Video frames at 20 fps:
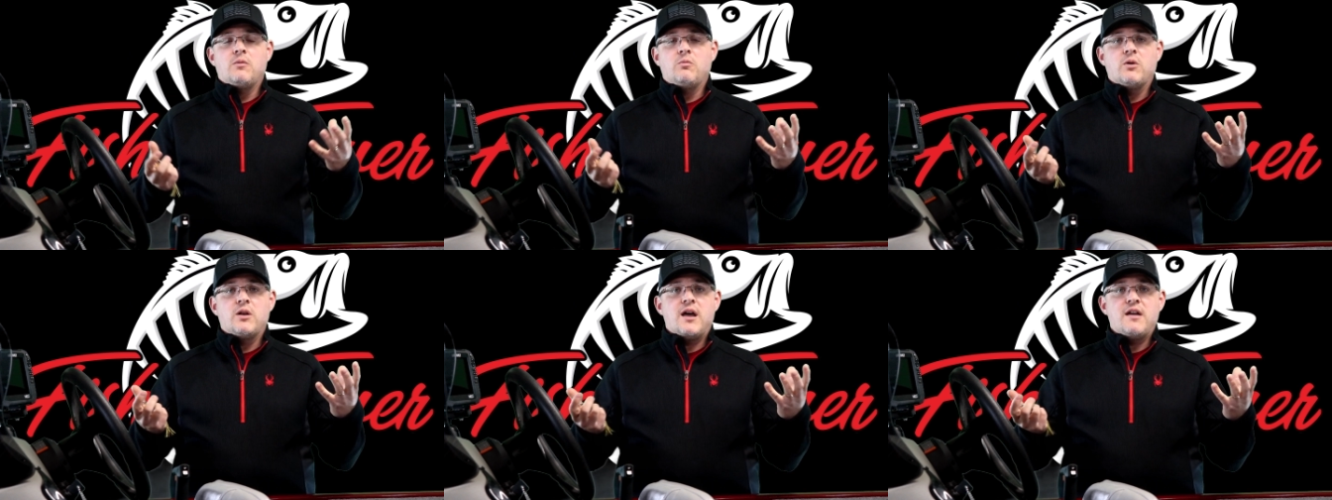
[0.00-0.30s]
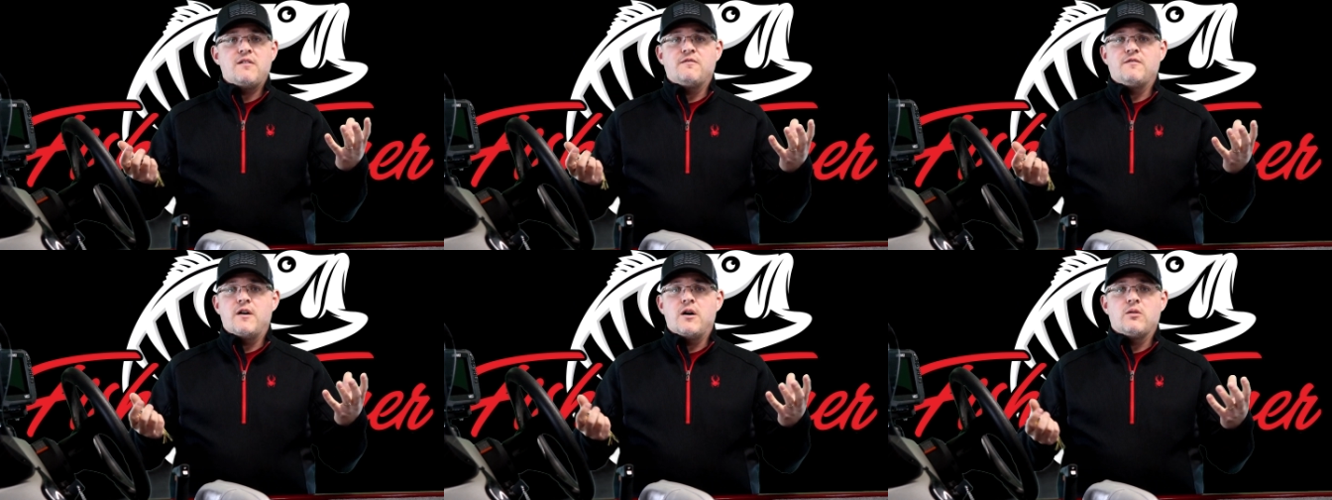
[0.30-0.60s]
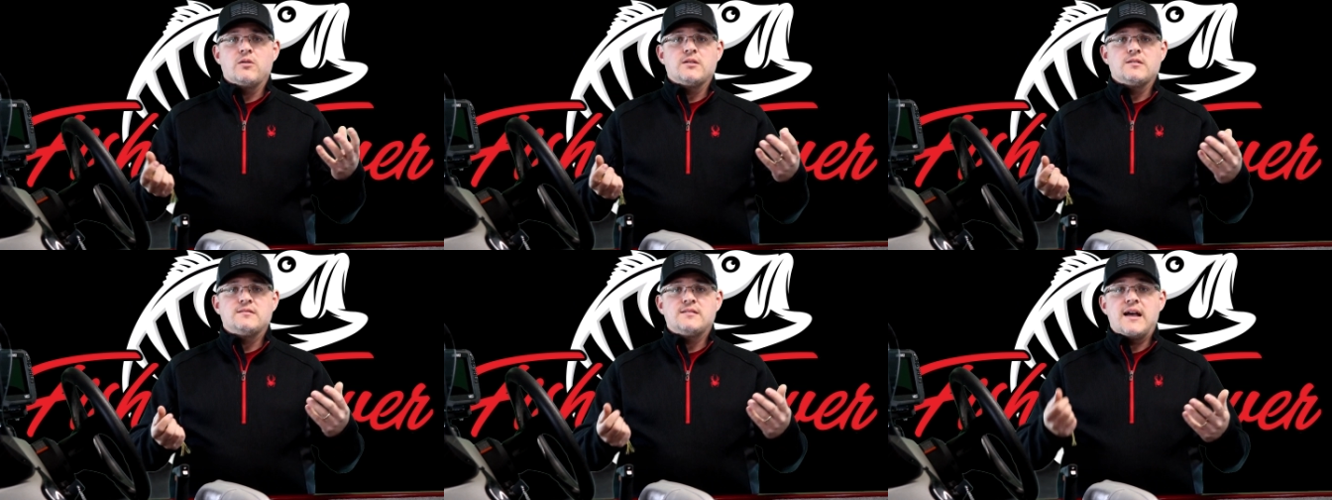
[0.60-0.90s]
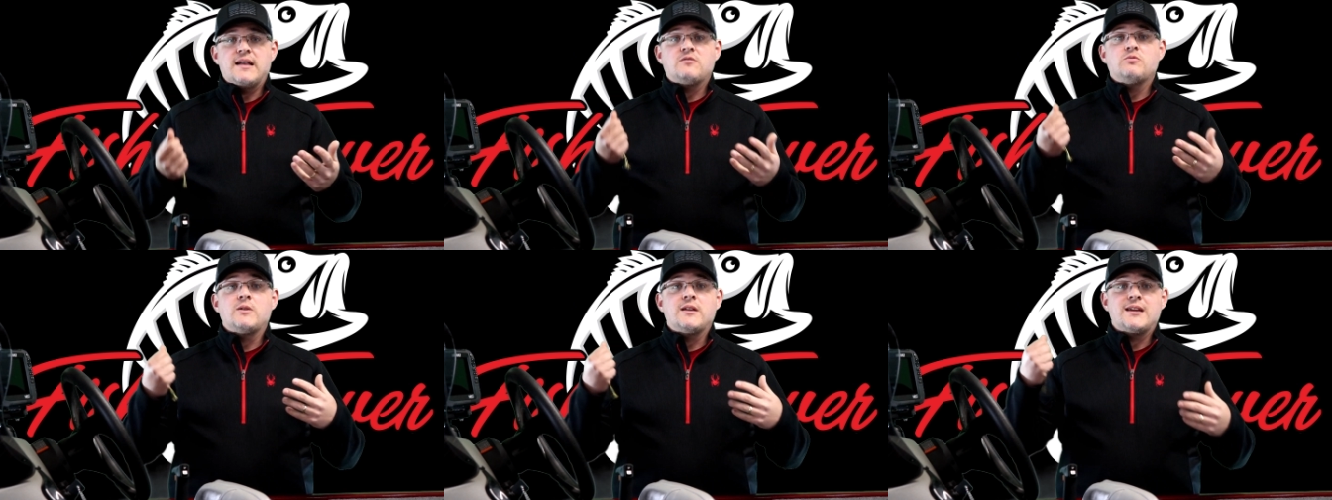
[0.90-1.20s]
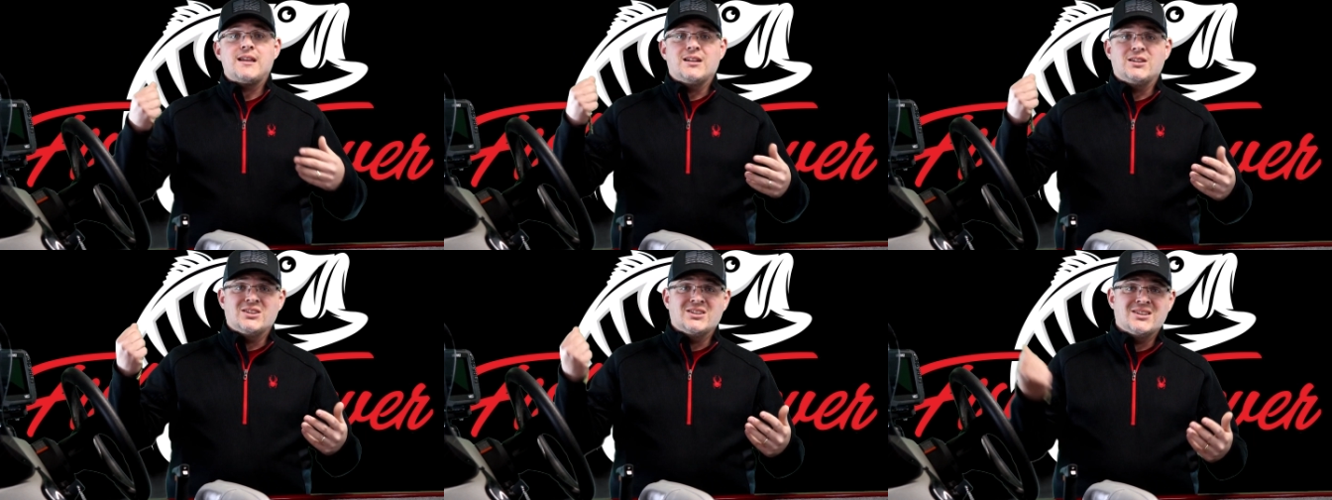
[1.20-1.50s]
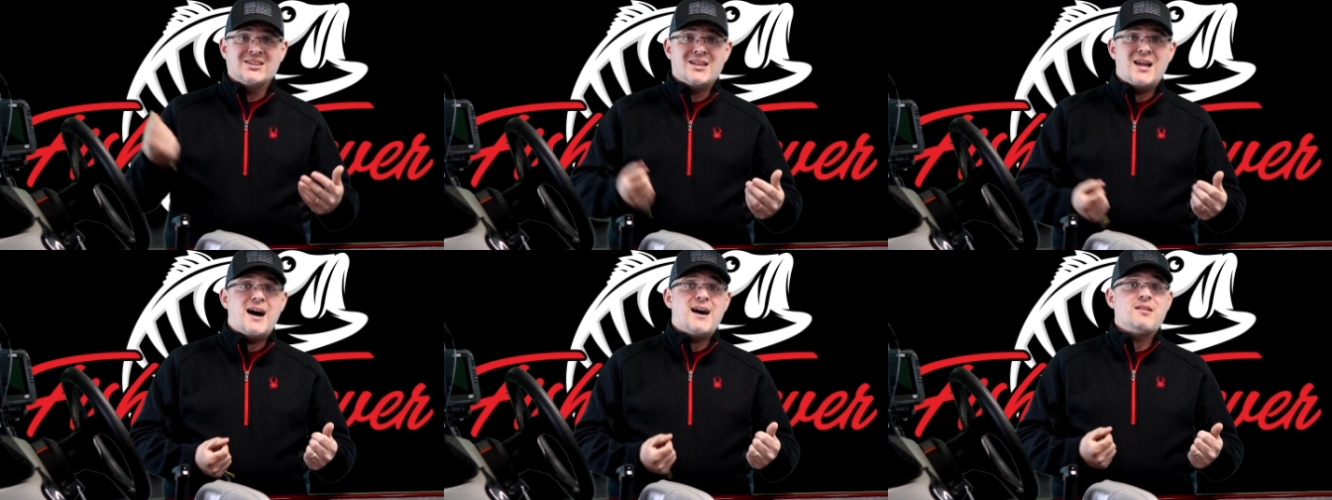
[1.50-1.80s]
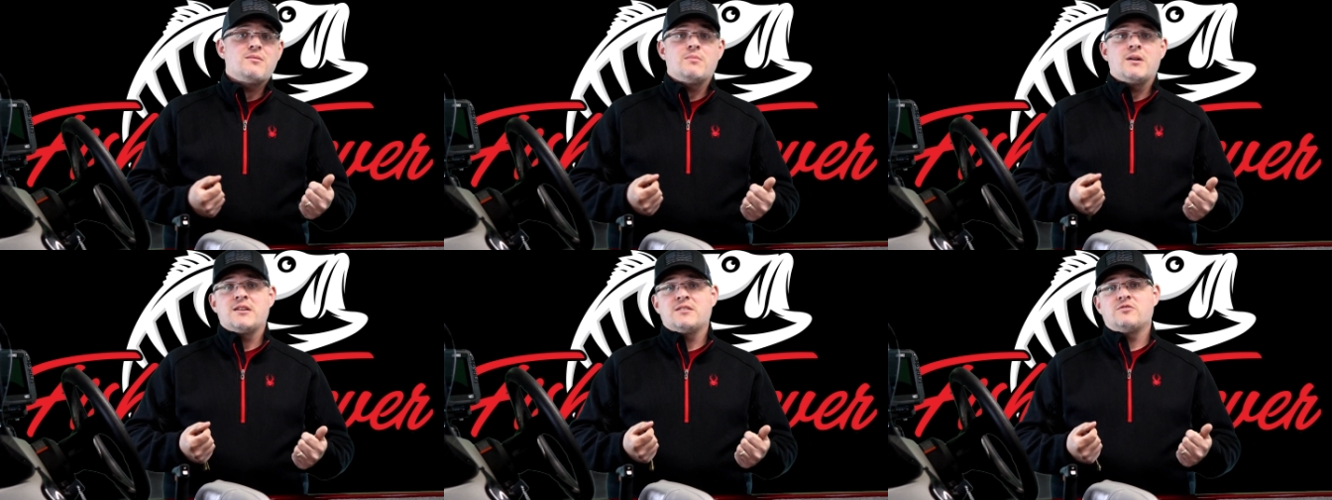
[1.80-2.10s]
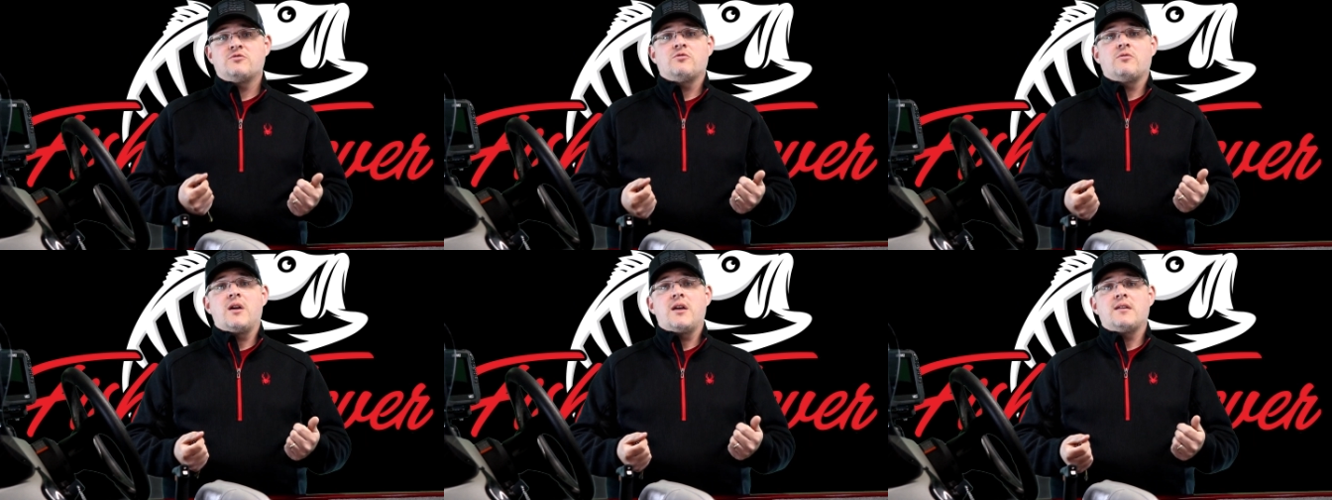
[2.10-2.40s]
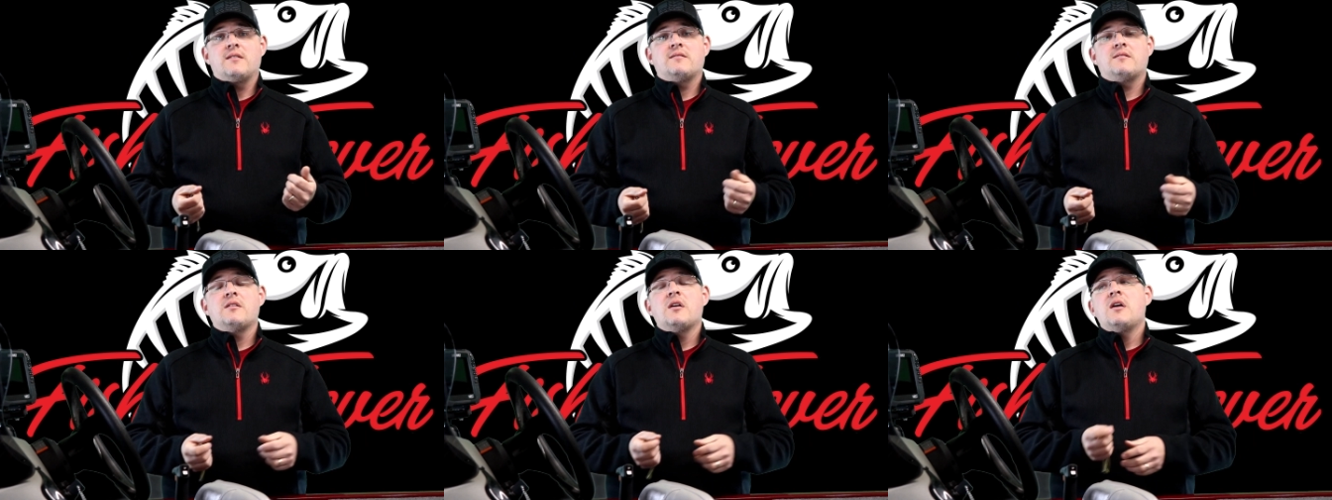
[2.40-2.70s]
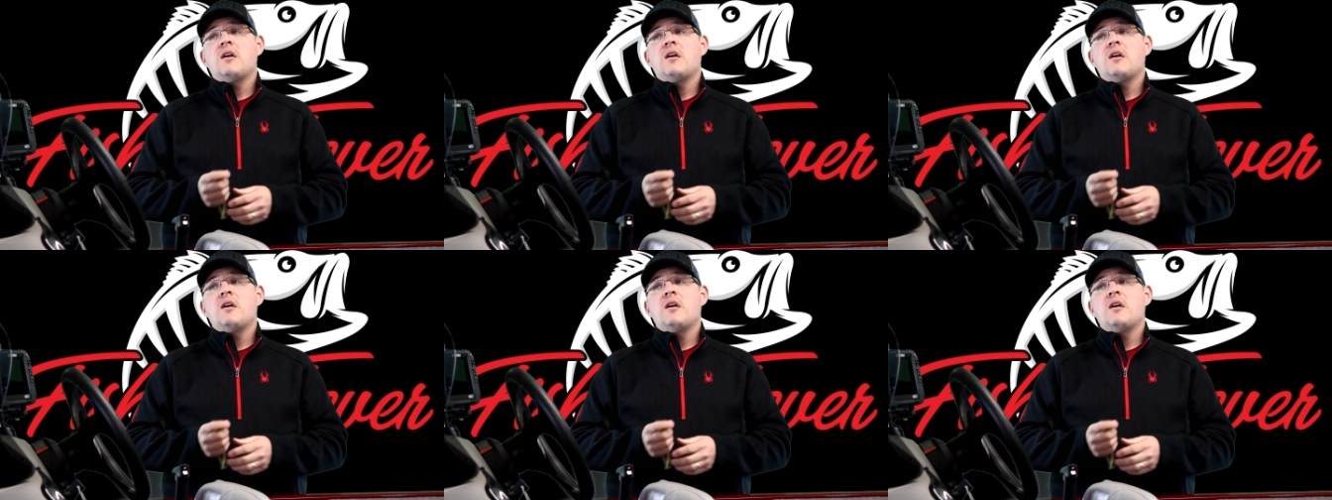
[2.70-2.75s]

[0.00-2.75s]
what I found is that's when I get a lot of my strikes.